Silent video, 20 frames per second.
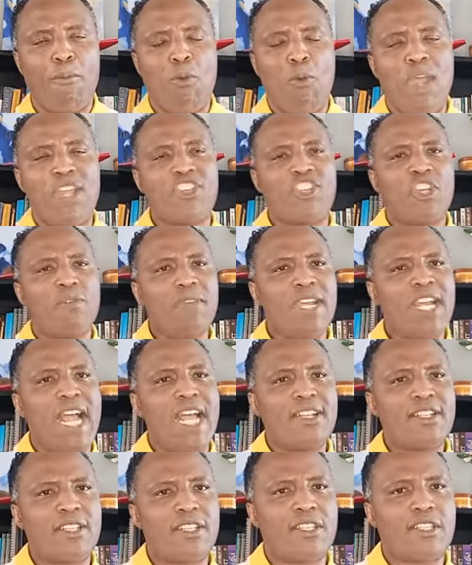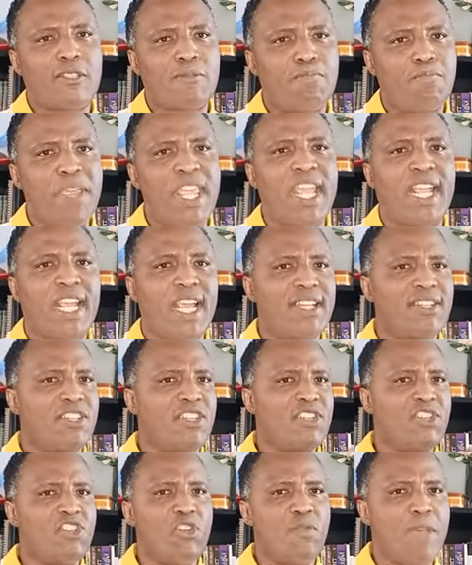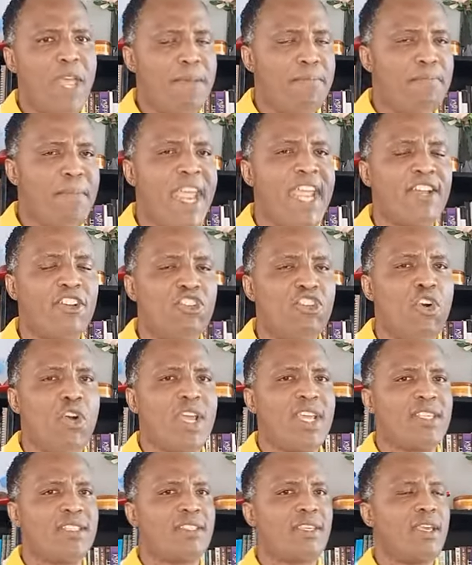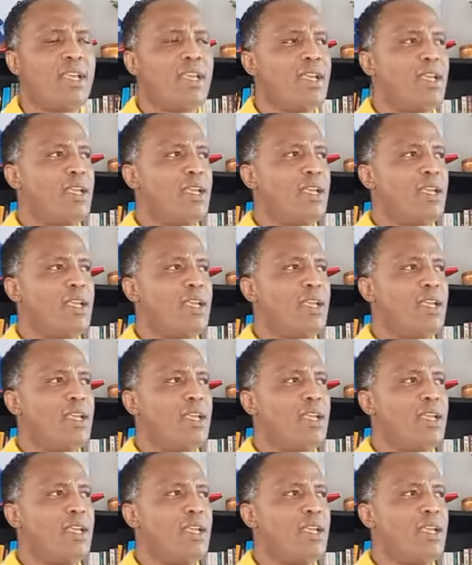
When she began to speak and, no and make noise,